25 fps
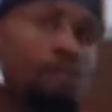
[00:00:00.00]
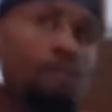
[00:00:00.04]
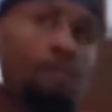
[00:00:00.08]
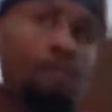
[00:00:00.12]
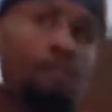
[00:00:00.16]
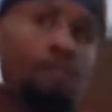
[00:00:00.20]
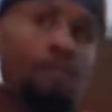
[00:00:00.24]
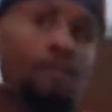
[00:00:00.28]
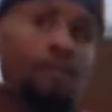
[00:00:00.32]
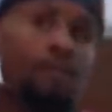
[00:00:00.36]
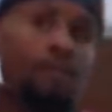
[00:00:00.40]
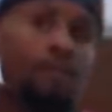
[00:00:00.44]

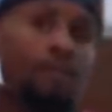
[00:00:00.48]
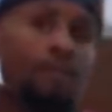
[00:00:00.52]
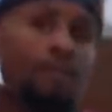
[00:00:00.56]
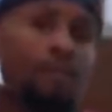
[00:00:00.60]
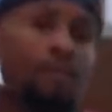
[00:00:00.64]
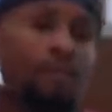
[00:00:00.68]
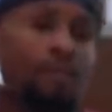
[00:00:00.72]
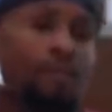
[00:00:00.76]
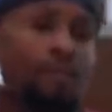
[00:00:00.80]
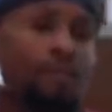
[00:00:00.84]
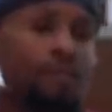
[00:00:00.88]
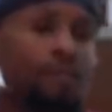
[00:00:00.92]

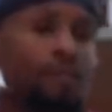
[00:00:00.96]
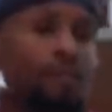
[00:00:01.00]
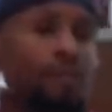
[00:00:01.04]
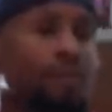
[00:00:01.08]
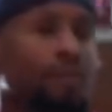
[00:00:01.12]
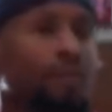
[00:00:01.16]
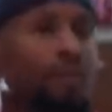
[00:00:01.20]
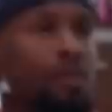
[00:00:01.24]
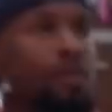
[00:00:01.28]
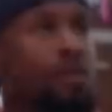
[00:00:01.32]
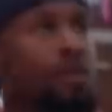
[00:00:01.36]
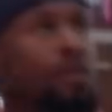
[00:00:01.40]

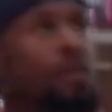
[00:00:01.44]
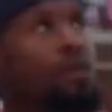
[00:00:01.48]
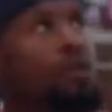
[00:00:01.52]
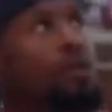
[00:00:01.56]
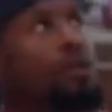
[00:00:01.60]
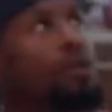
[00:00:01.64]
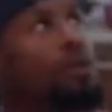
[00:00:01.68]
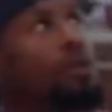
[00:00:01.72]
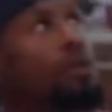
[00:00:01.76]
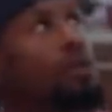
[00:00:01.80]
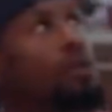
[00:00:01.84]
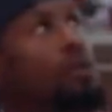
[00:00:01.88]

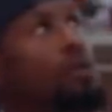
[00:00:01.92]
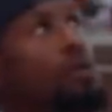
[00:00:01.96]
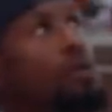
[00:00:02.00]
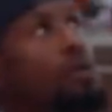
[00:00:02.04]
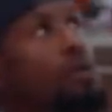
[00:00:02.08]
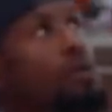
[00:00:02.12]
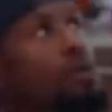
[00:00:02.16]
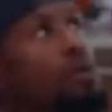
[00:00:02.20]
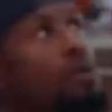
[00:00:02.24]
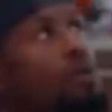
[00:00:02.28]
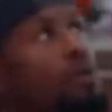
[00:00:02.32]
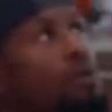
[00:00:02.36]

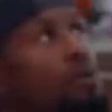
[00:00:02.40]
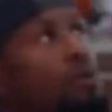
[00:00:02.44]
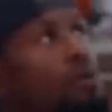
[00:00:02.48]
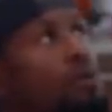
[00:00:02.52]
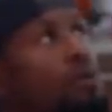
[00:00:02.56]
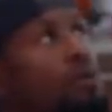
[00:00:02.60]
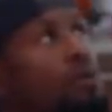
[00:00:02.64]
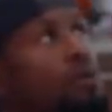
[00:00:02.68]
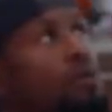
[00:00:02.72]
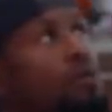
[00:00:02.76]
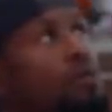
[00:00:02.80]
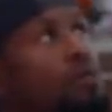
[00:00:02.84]

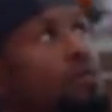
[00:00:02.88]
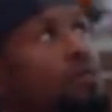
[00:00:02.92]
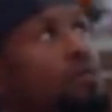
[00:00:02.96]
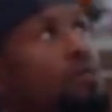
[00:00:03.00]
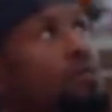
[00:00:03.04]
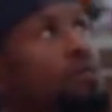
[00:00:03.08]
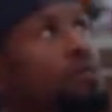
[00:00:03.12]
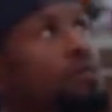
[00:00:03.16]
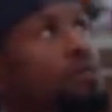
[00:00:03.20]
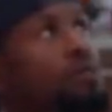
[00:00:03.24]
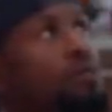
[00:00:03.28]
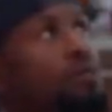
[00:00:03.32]

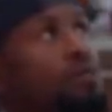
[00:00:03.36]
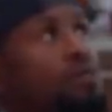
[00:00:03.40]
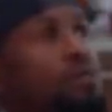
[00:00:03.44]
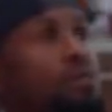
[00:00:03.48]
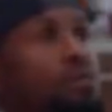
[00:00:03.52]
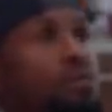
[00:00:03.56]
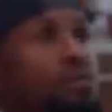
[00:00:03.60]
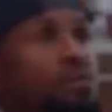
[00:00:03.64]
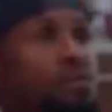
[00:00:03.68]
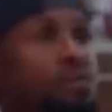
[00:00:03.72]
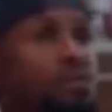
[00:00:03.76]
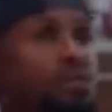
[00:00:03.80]

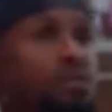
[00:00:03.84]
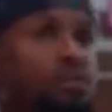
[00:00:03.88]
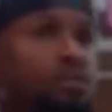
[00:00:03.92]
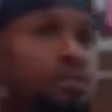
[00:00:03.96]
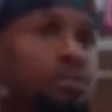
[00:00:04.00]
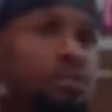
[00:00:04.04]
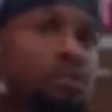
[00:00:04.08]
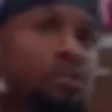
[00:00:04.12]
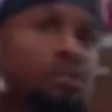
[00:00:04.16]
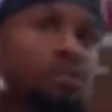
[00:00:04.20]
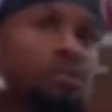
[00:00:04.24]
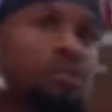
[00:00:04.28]

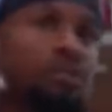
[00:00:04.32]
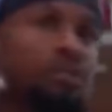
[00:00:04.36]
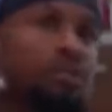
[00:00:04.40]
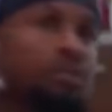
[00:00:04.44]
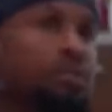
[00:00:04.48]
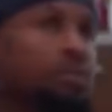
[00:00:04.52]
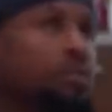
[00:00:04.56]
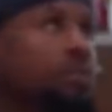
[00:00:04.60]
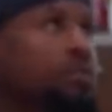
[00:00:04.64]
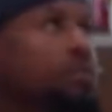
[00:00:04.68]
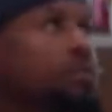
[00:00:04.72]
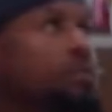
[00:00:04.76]

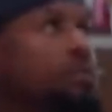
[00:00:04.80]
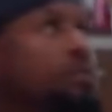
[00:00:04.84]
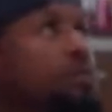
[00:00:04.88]
No words are spoken by the person on screen.